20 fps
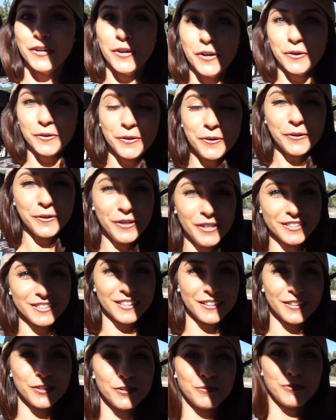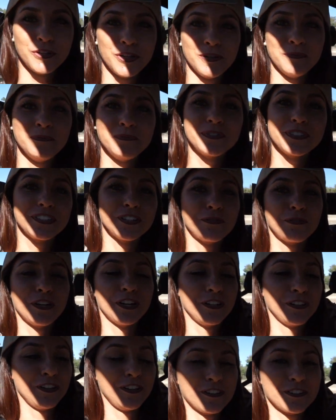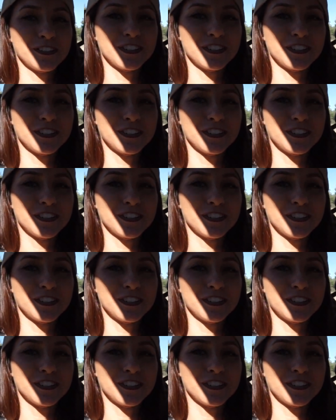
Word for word: Whew, it's a little warm. Still wearing long